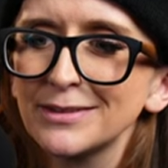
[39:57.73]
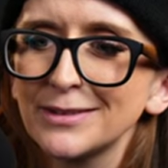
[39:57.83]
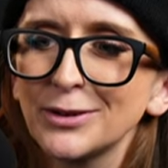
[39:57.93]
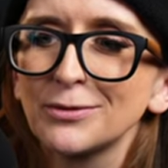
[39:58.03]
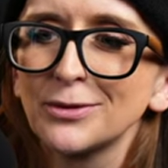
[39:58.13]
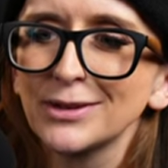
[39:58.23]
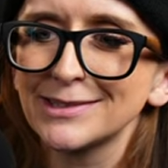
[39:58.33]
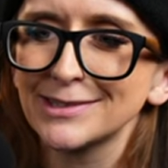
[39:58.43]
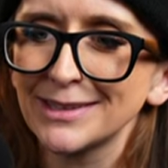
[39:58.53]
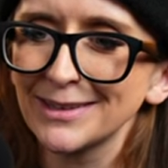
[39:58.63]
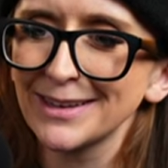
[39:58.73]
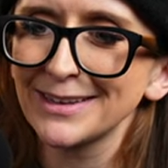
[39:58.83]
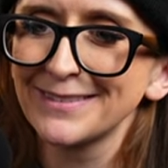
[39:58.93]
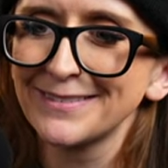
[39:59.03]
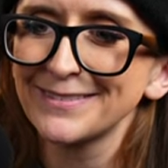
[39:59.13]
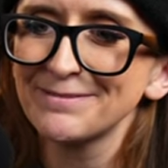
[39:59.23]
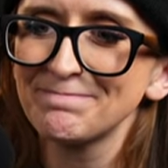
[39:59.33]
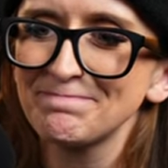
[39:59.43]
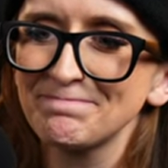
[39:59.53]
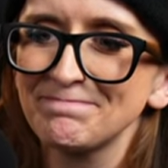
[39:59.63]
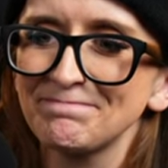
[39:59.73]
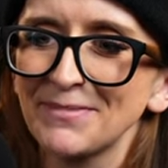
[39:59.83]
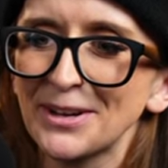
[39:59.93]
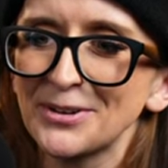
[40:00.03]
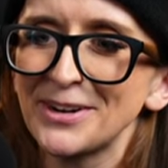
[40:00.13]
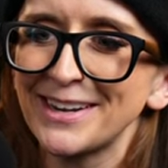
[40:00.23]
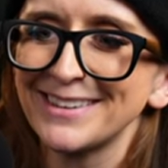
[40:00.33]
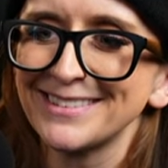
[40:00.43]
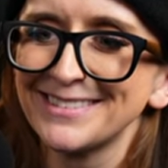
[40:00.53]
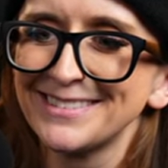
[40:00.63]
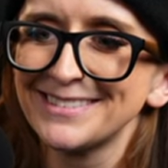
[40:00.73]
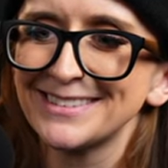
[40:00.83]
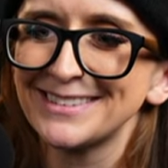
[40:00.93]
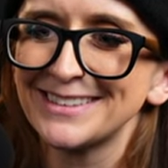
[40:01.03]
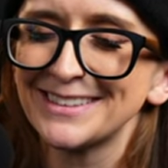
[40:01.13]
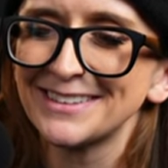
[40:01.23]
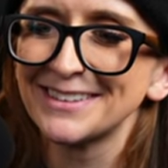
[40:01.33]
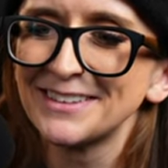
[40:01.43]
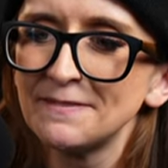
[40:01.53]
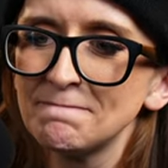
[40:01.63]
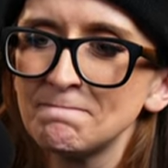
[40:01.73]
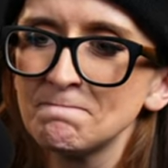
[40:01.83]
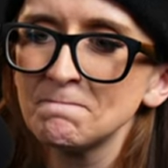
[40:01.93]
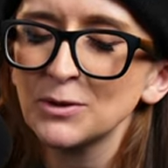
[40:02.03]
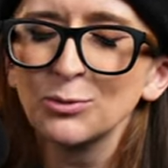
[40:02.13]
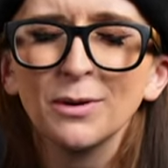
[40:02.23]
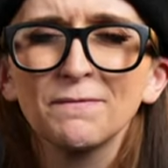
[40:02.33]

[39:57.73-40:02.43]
You can really see like that gradient there. It's one of